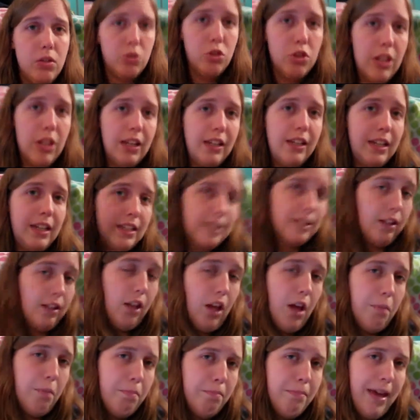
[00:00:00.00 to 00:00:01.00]
so she had a nice
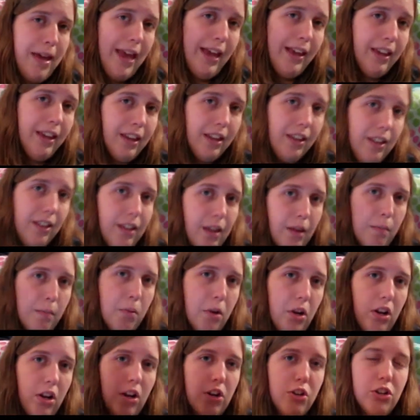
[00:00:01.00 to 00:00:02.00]
little humpback. They
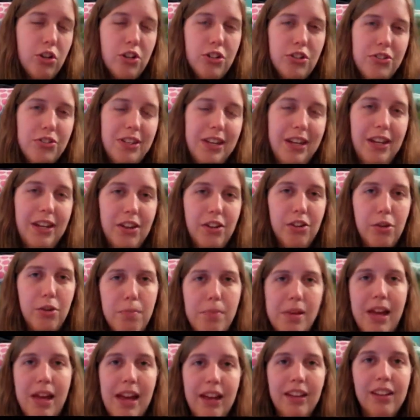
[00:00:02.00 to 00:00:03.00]
put it under her skin on
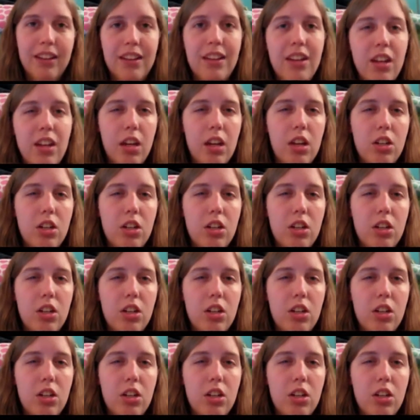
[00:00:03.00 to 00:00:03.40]
her back.